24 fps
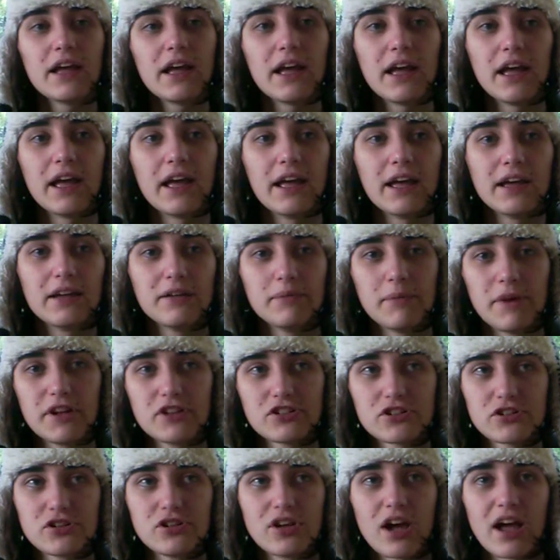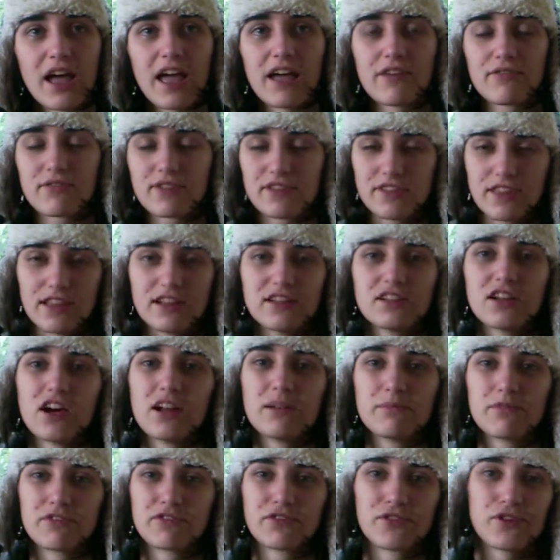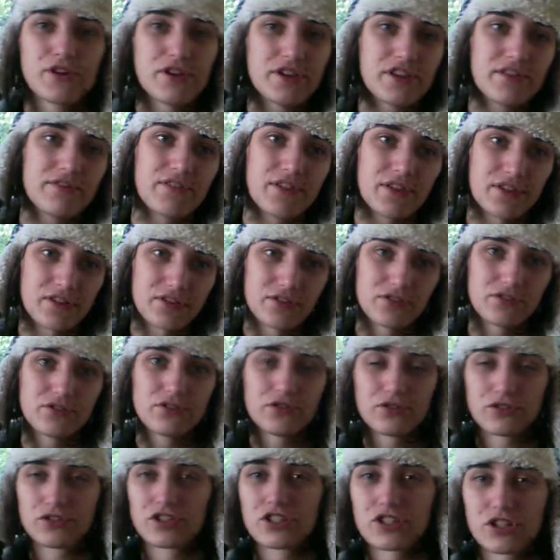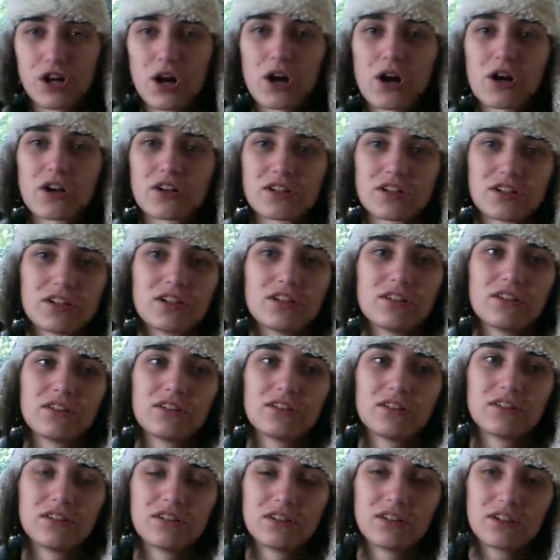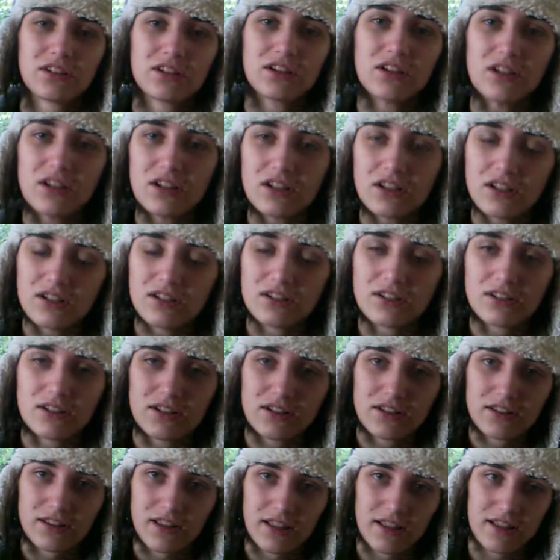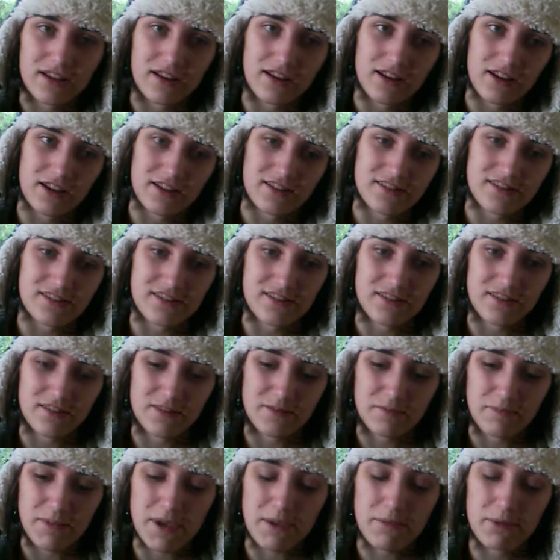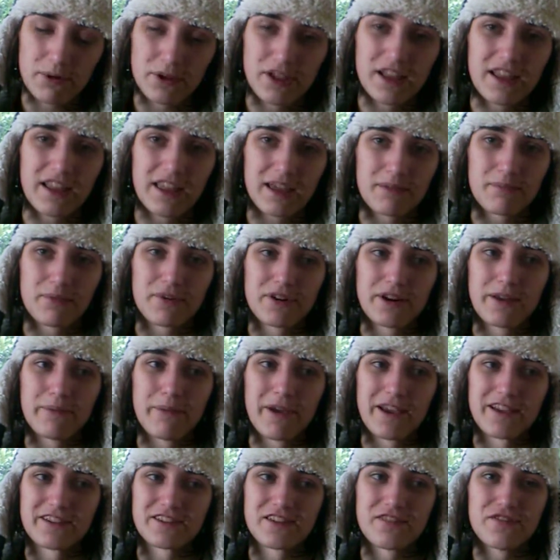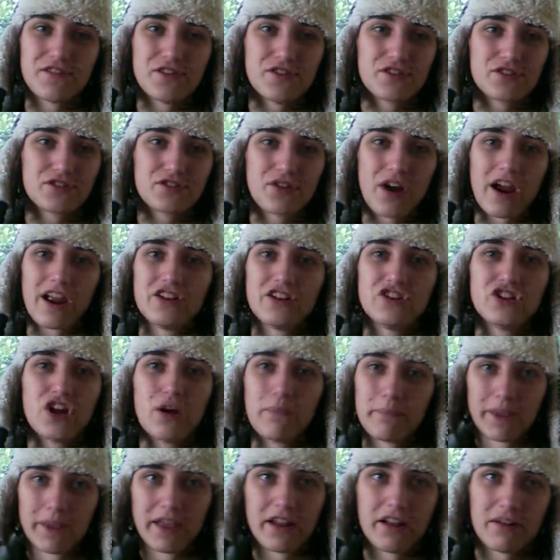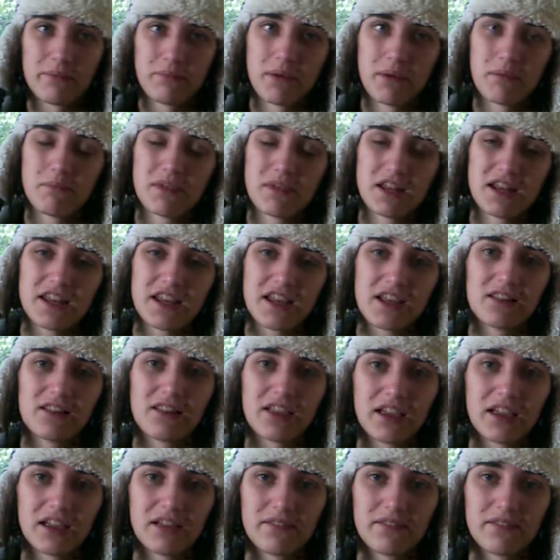and make sure you got everything done before you even start. Because people can get pretty pissed if you just try and jump in immediately.